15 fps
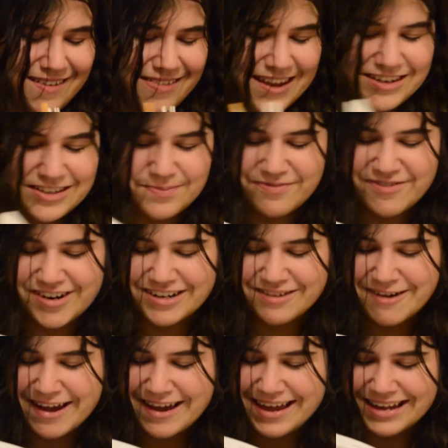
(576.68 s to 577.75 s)
they just provide
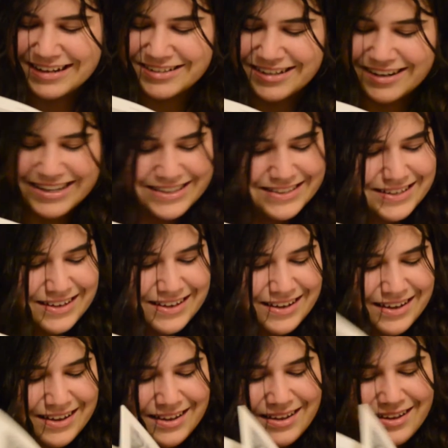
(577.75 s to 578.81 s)
great insight
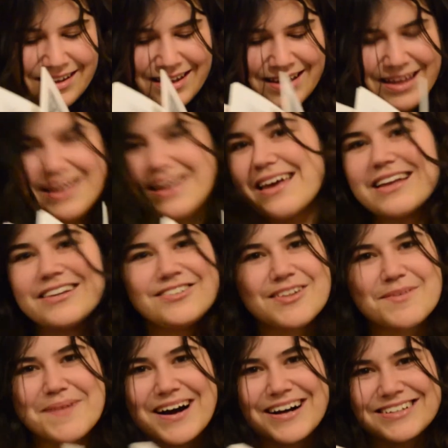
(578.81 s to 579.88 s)
into
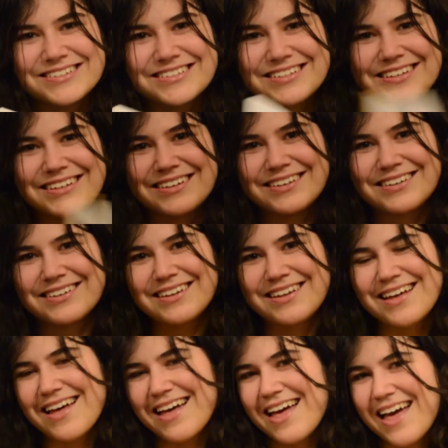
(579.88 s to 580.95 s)
the past.
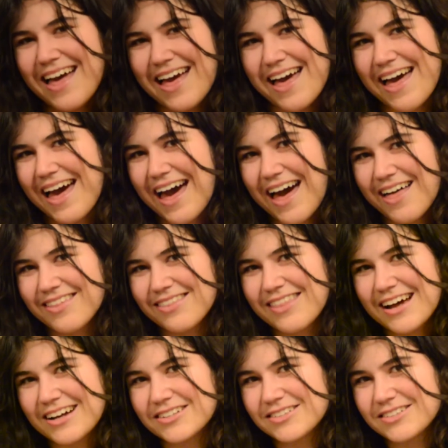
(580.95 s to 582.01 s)
And
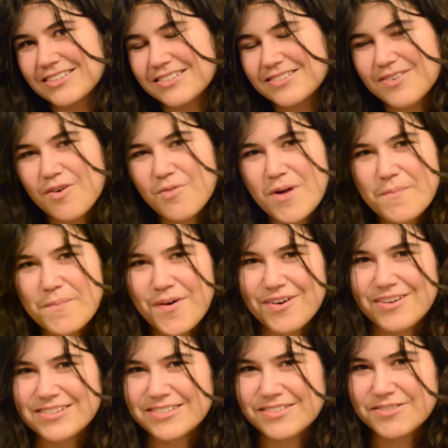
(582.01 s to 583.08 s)
that's all my
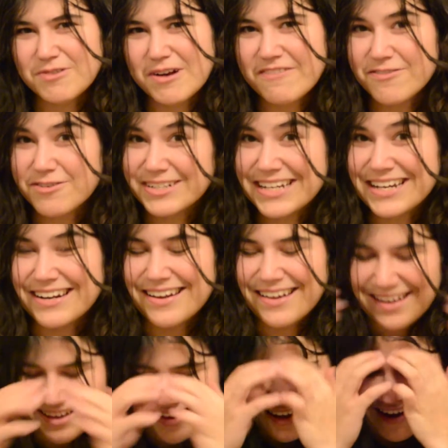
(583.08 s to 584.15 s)
books of 2014.
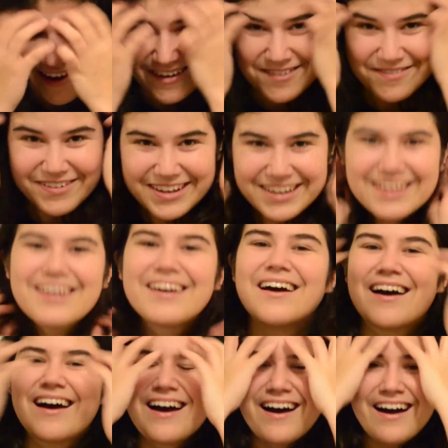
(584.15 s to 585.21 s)
Hopefully
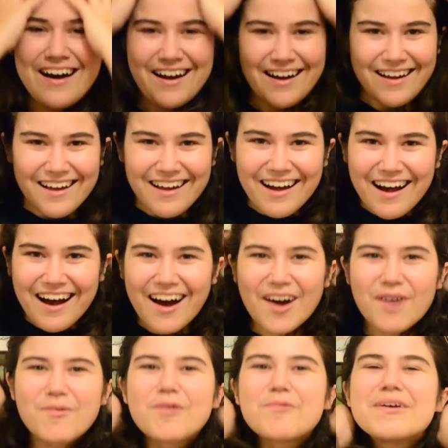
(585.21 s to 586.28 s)

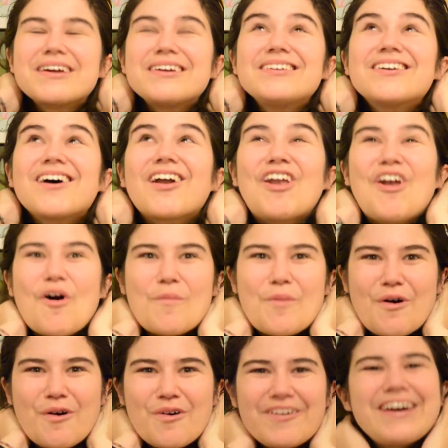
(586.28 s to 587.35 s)
I will read a lot
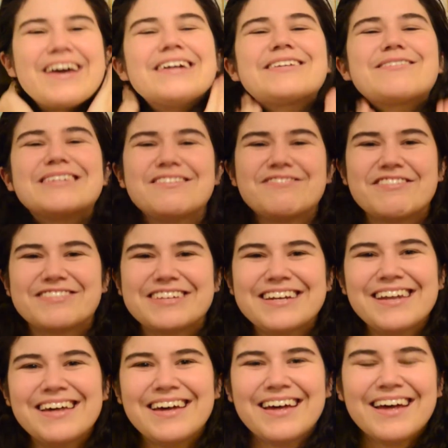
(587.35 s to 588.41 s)
more in
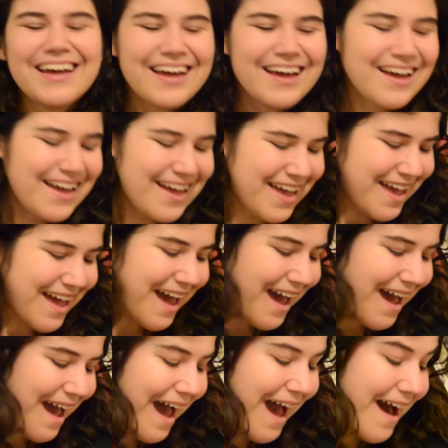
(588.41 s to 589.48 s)
2015,
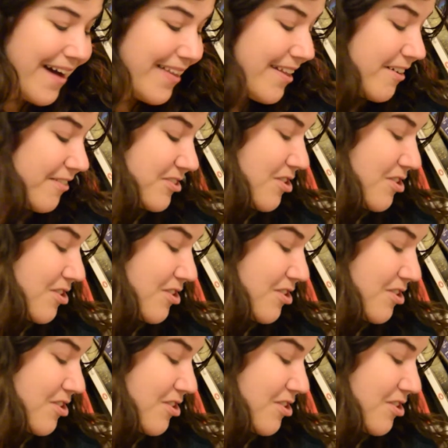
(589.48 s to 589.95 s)
and I've